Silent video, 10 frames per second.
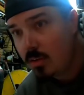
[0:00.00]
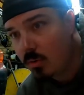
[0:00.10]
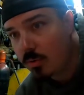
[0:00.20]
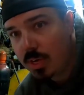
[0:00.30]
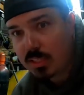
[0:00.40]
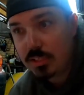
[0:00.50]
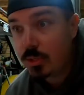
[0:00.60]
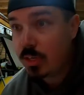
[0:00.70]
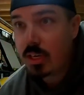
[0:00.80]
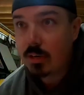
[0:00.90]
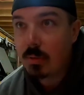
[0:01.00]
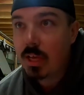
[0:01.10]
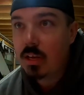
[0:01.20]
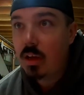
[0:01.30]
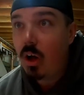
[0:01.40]
What do we got to drink here,
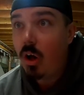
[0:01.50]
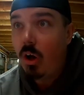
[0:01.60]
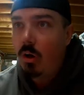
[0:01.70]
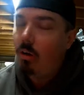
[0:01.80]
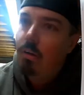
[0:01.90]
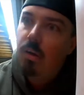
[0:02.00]
man? Oh,